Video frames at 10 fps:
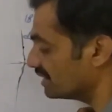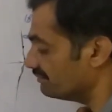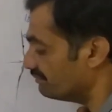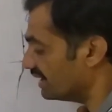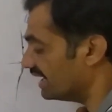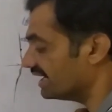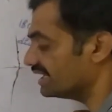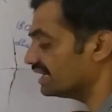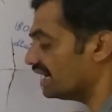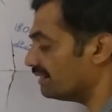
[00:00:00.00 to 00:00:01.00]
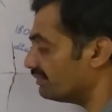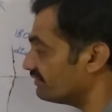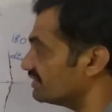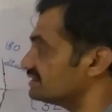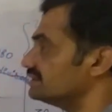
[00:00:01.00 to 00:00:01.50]
by
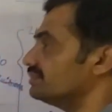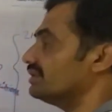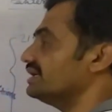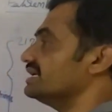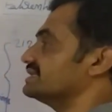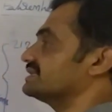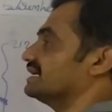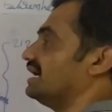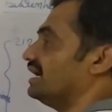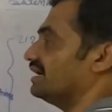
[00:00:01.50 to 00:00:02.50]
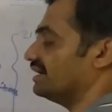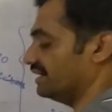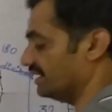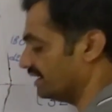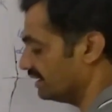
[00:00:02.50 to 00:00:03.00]
upper fixed point is
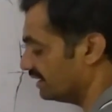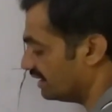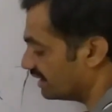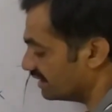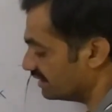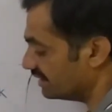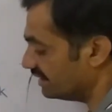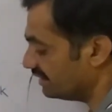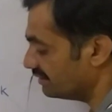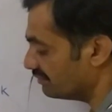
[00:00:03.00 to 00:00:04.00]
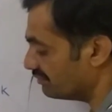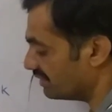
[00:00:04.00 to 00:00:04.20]
100